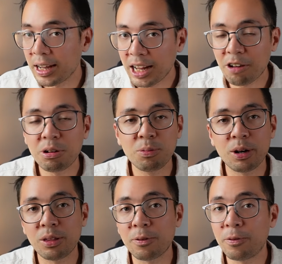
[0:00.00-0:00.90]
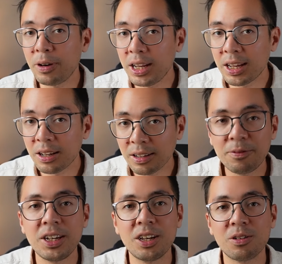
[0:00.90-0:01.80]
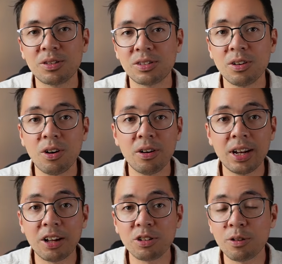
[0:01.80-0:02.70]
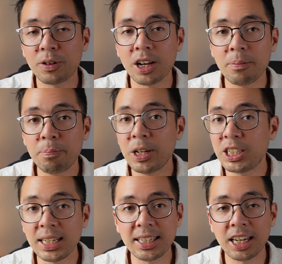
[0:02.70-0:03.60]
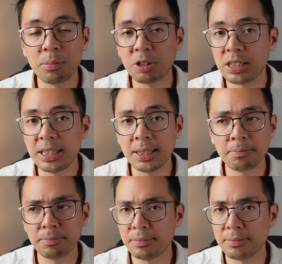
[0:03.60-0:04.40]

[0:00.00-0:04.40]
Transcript: An hour worth of free videos on how to overcome binge eating and emotional eating?